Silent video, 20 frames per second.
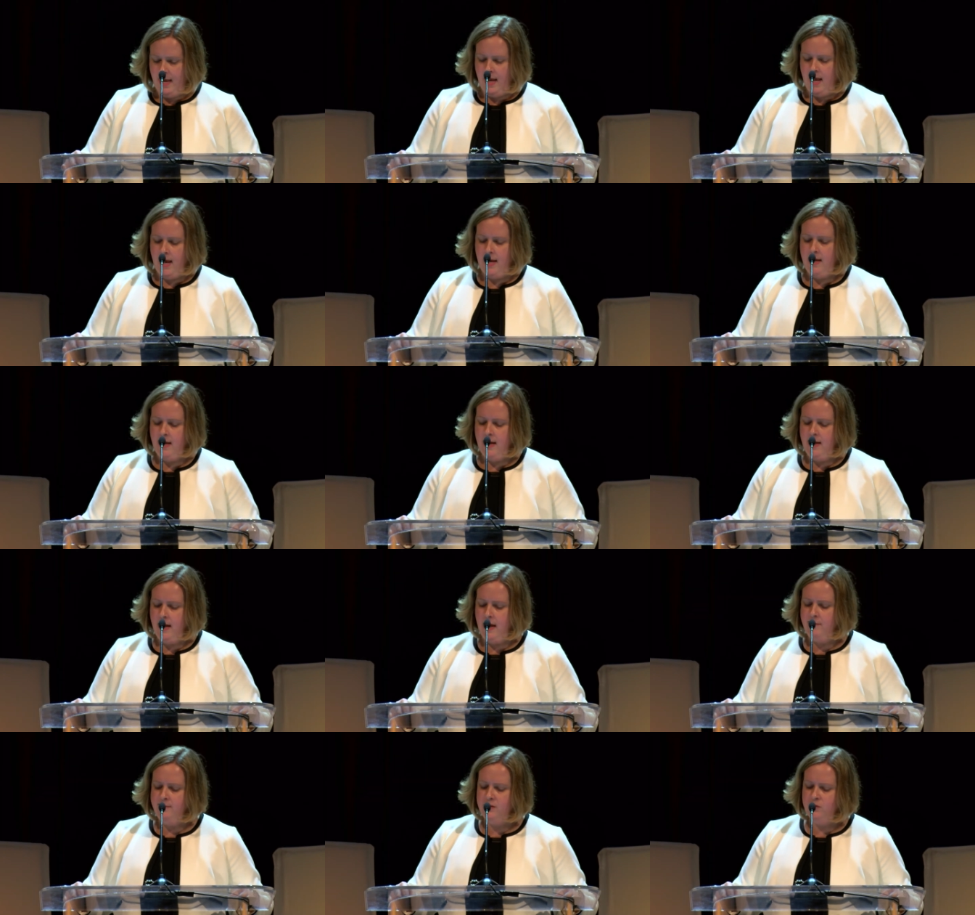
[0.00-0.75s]

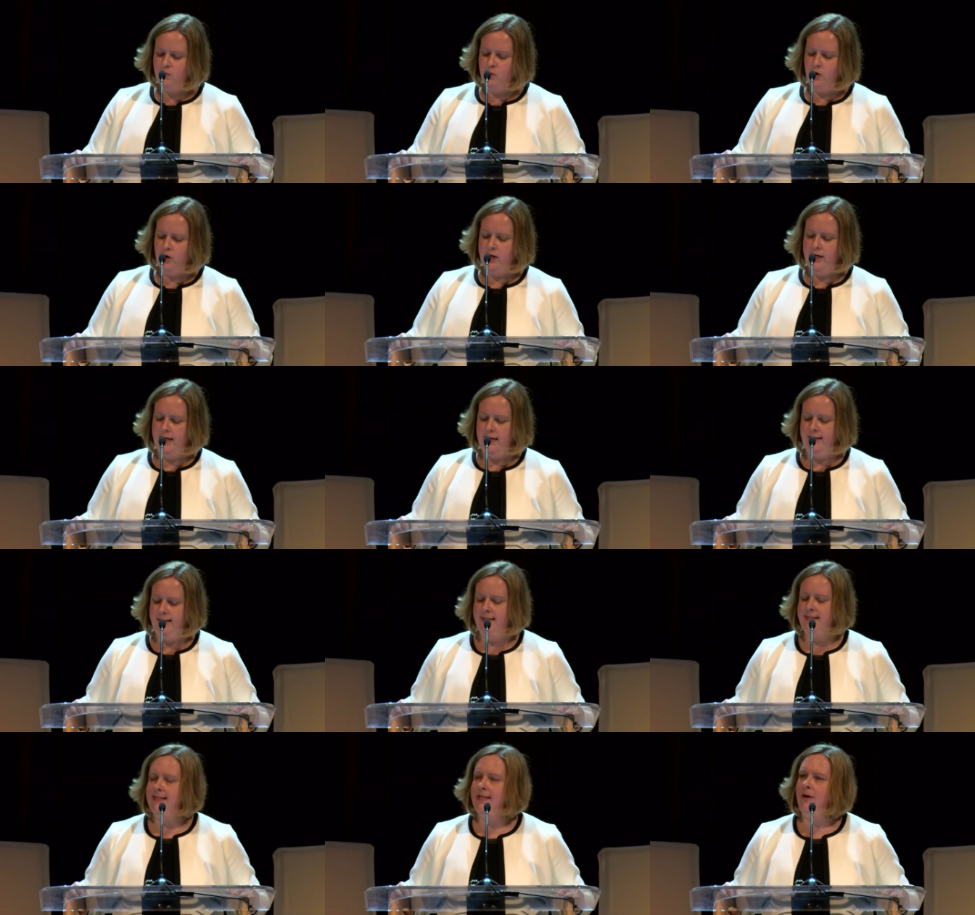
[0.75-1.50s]
AAM's work
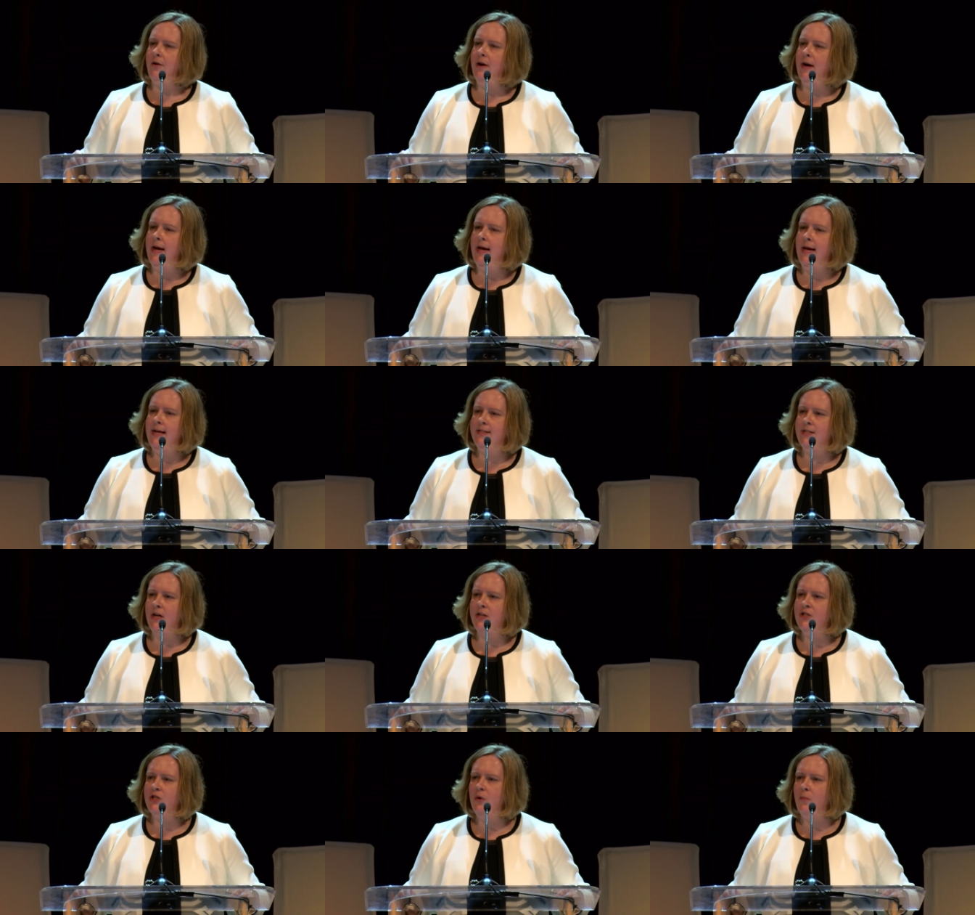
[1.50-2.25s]
in this area has
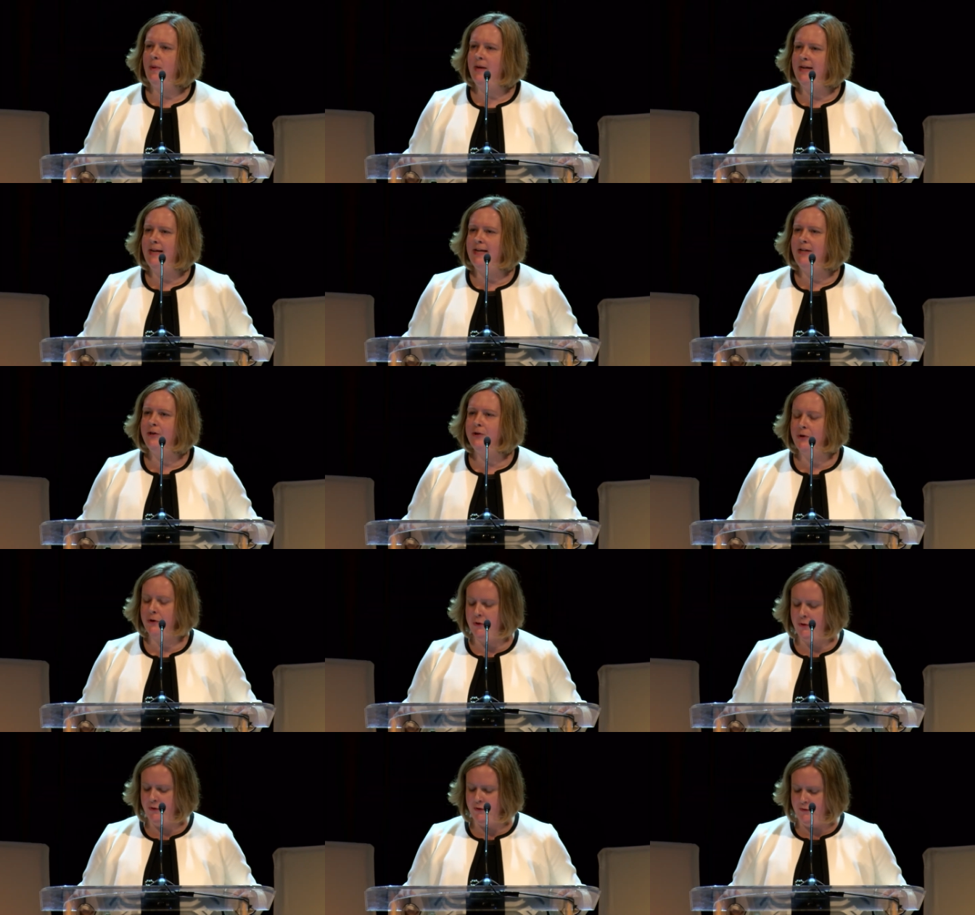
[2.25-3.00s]
also been
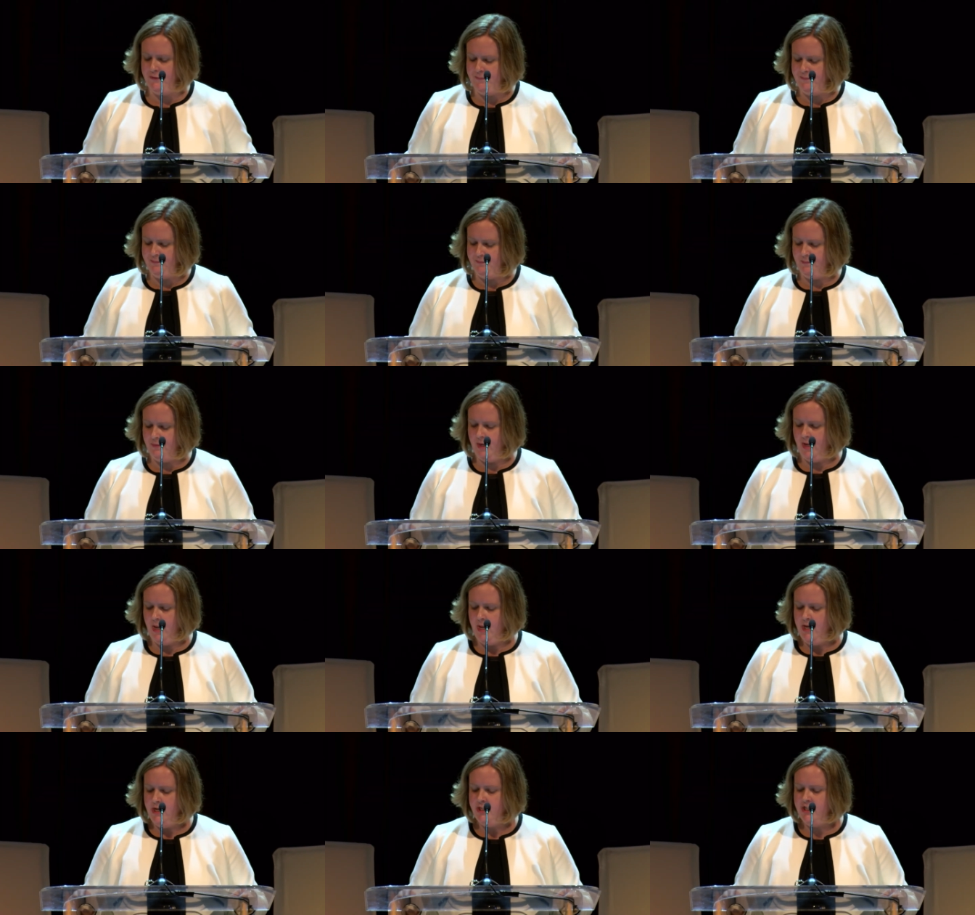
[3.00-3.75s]
internal,
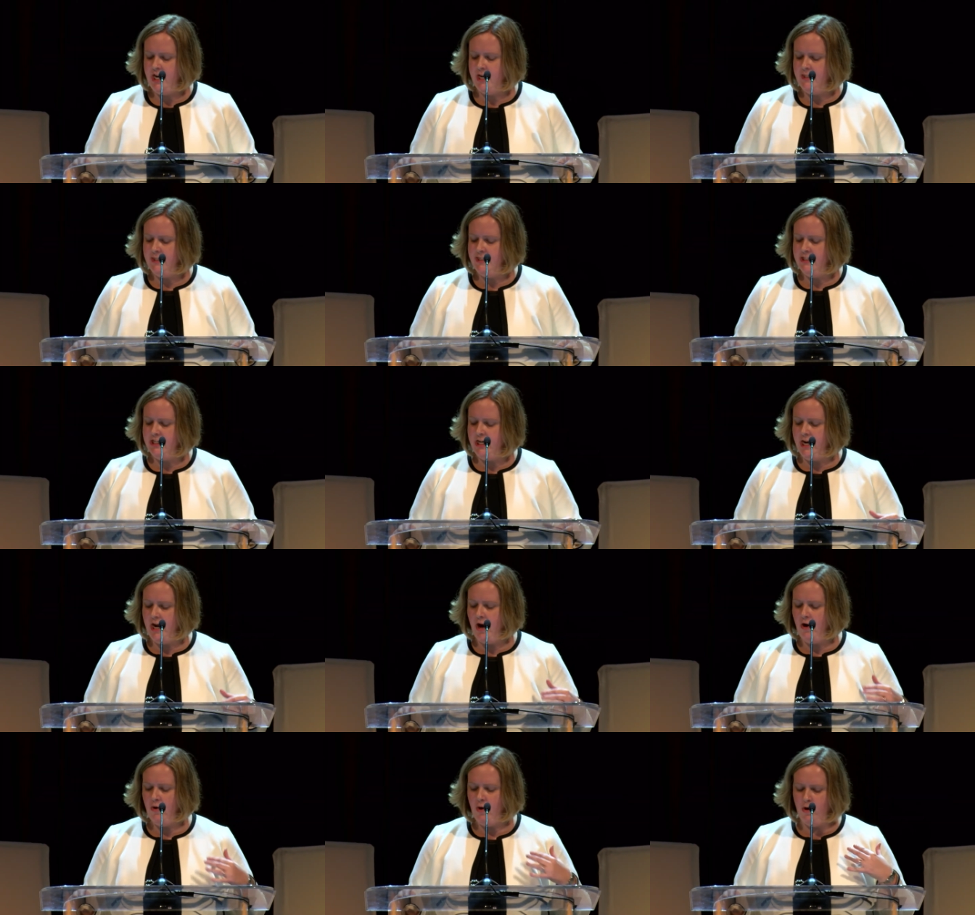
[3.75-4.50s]
challenging
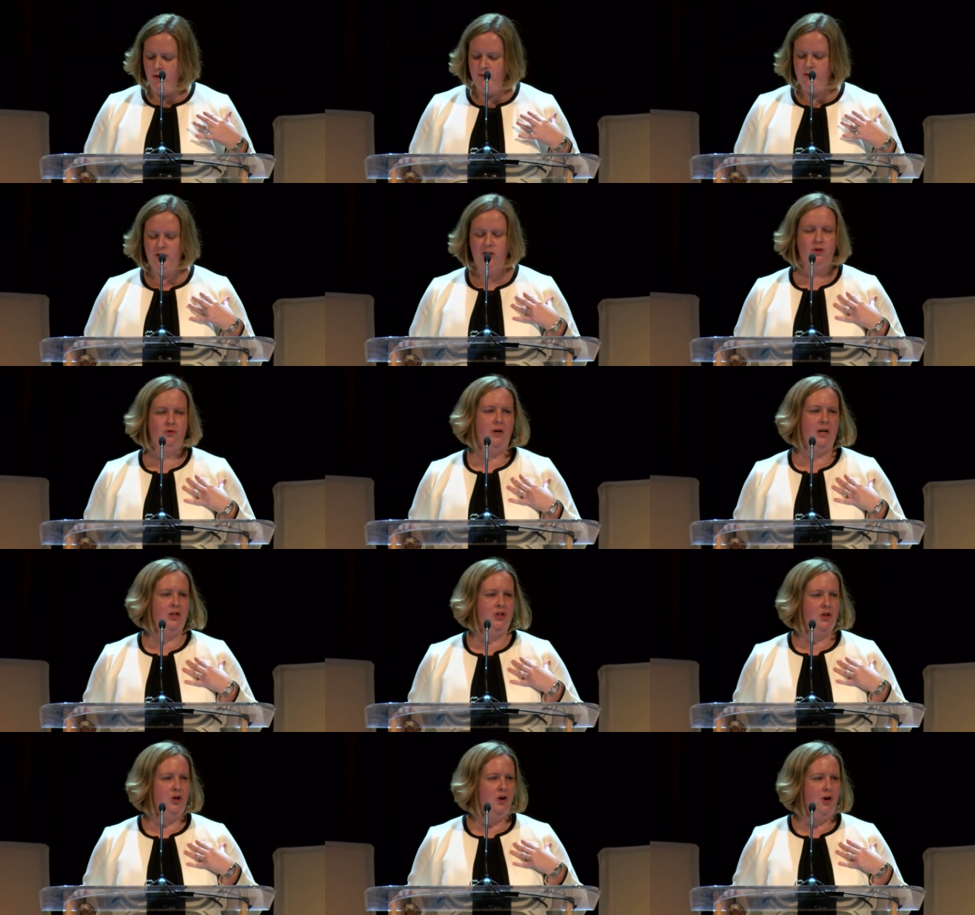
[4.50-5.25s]
our own
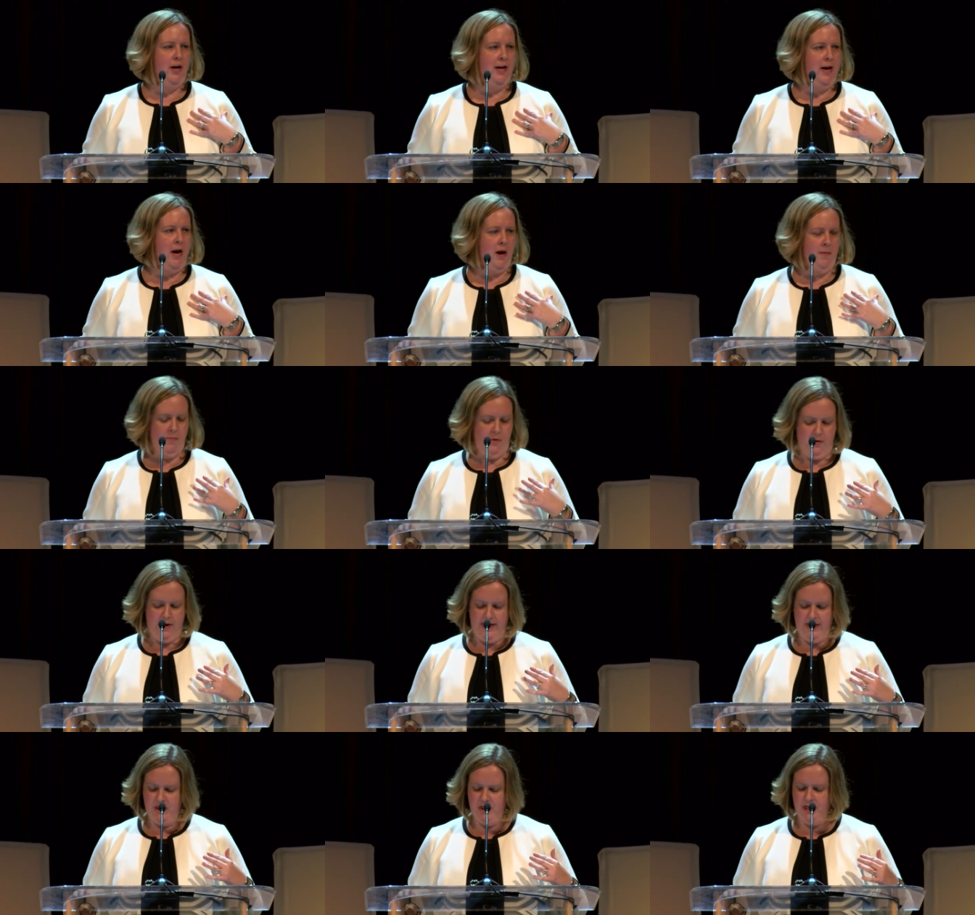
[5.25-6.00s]
structure and
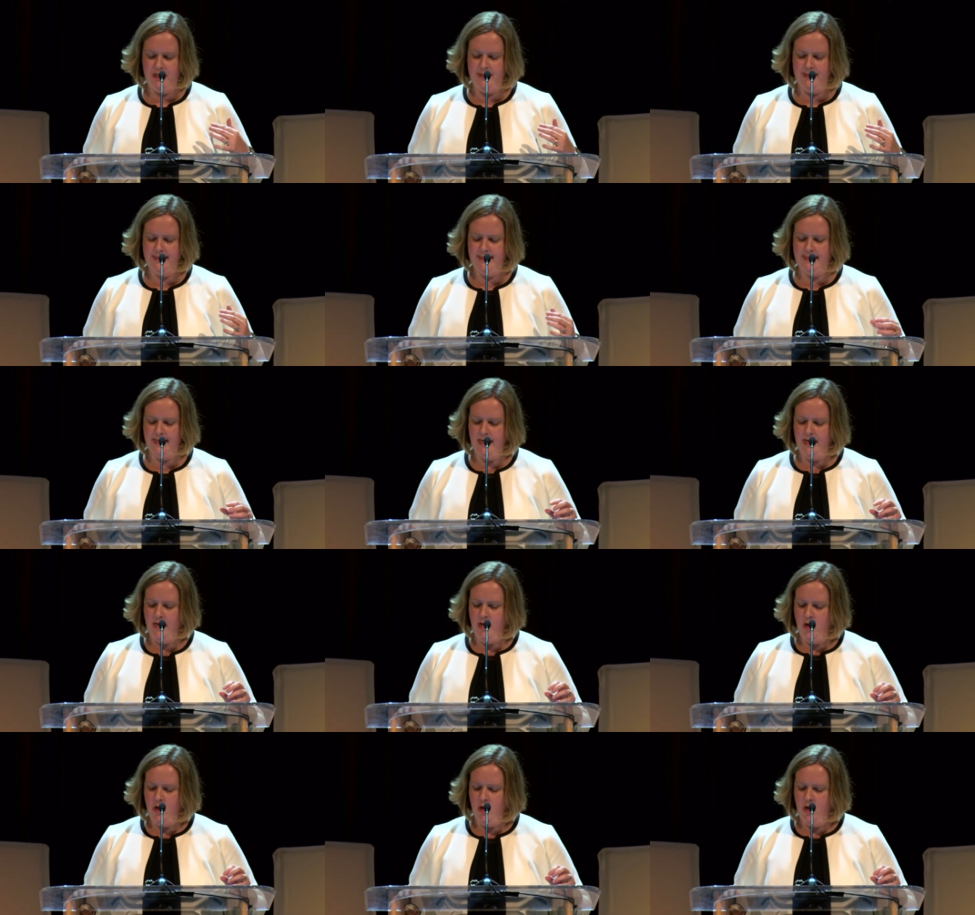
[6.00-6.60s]
operations.